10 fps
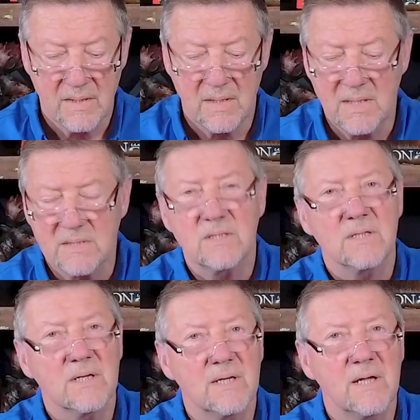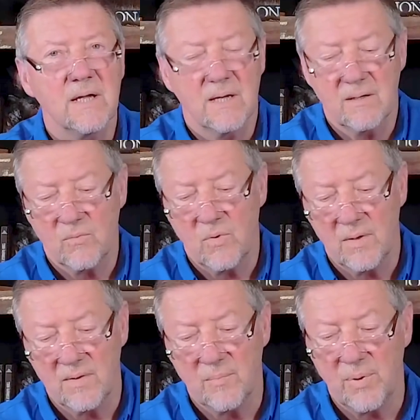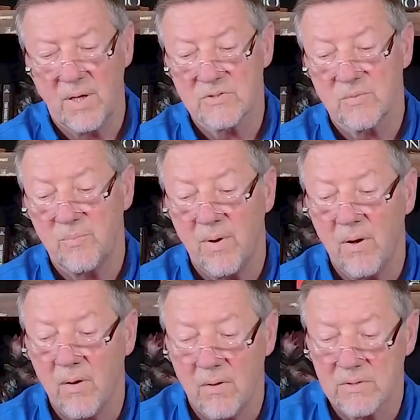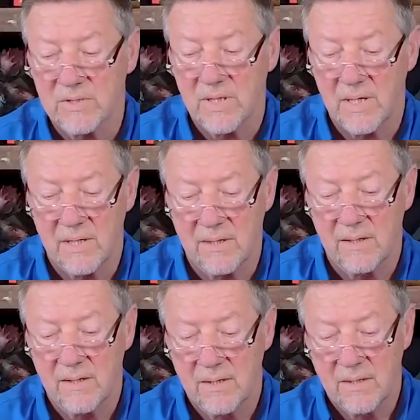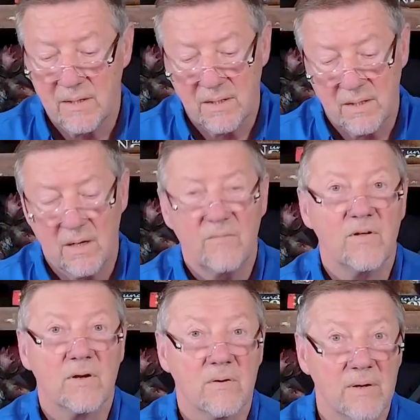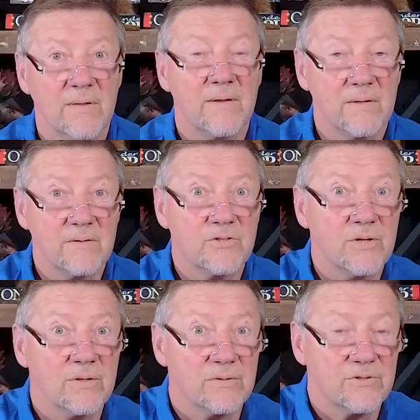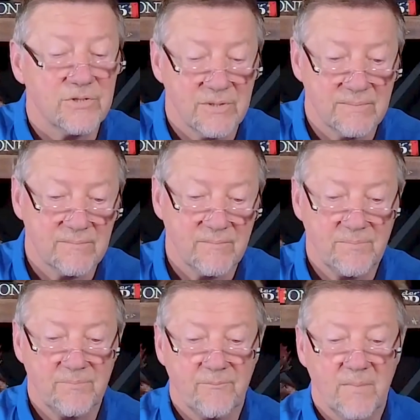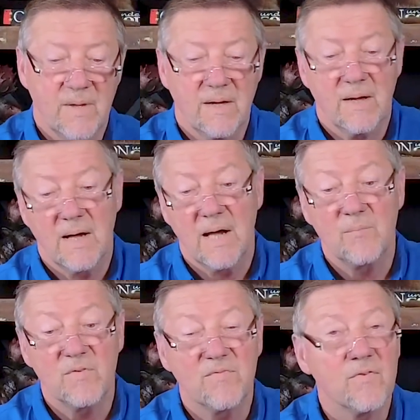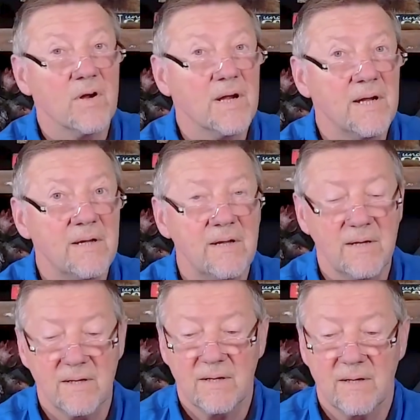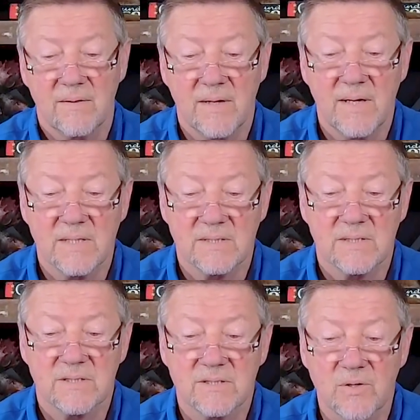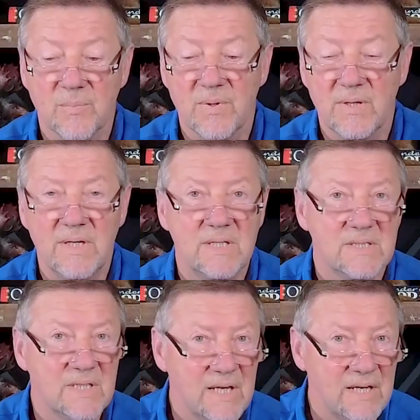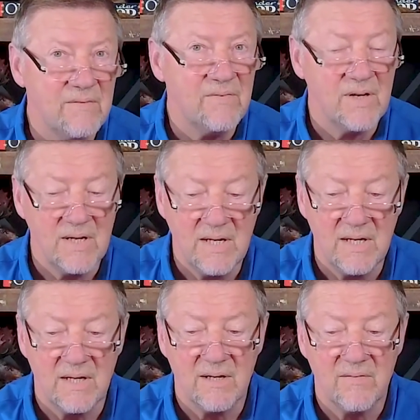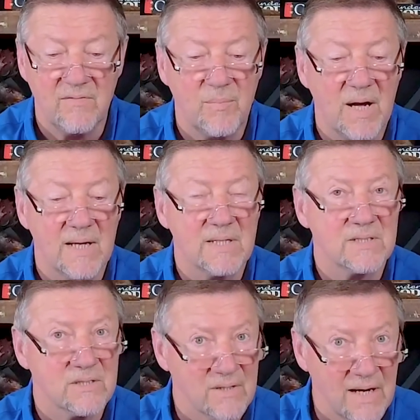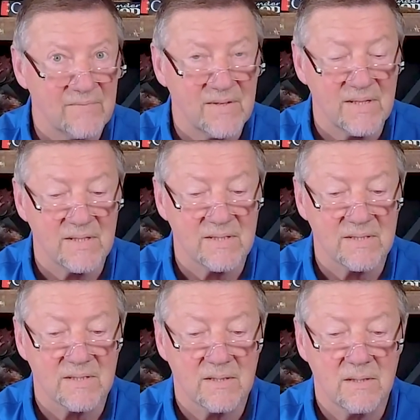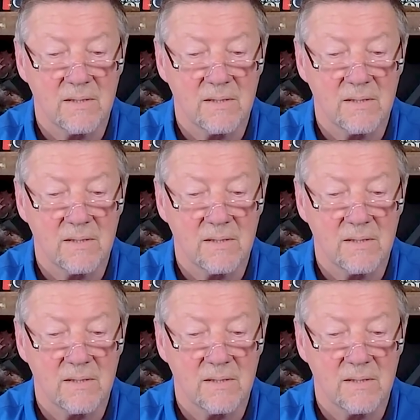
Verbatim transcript: Let's look again at what the Apostle Paul said of the Corinthian church. I'm afraid that as the serpent deceived Eve by his craftiness,